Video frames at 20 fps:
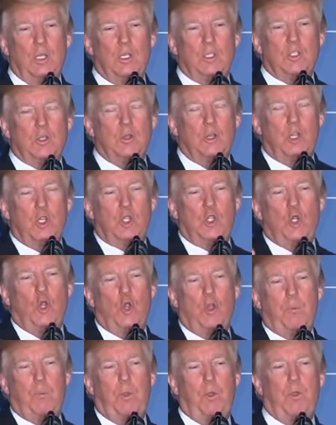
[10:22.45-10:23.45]
So in a
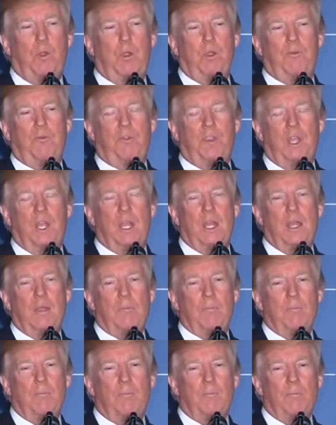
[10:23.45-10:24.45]
short period of
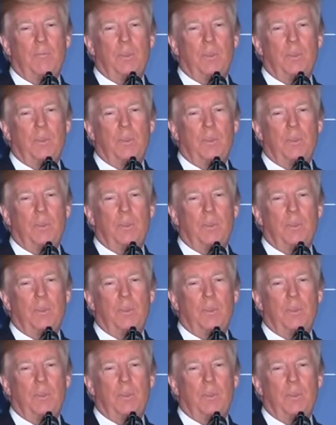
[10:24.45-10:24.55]
time,